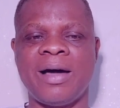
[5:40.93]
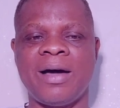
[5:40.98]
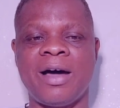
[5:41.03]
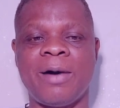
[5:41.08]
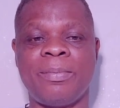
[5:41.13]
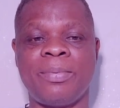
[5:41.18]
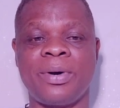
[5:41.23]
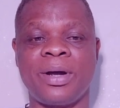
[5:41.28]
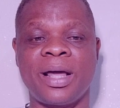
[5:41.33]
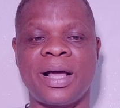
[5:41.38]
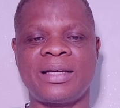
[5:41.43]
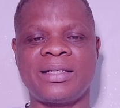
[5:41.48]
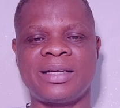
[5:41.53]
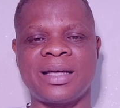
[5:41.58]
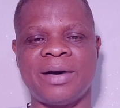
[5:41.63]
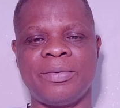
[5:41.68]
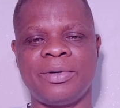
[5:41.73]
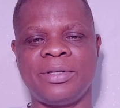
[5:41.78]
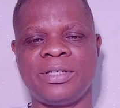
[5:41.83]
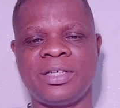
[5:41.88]
Our
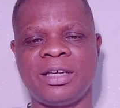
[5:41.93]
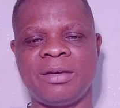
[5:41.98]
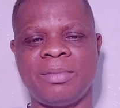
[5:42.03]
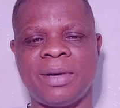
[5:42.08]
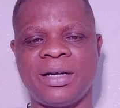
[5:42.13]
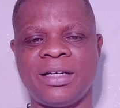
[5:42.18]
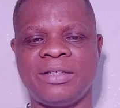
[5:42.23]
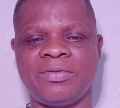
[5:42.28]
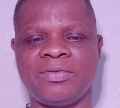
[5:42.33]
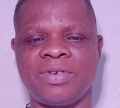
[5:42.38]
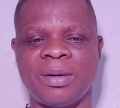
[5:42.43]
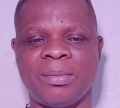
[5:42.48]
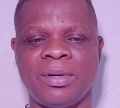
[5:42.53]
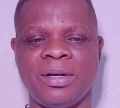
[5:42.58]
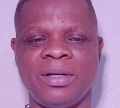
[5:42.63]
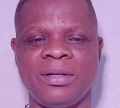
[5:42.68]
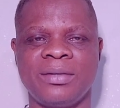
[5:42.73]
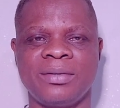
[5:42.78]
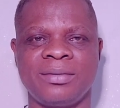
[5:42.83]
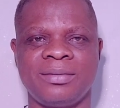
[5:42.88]
prayers are with him and his
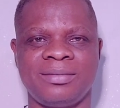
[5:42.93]
family.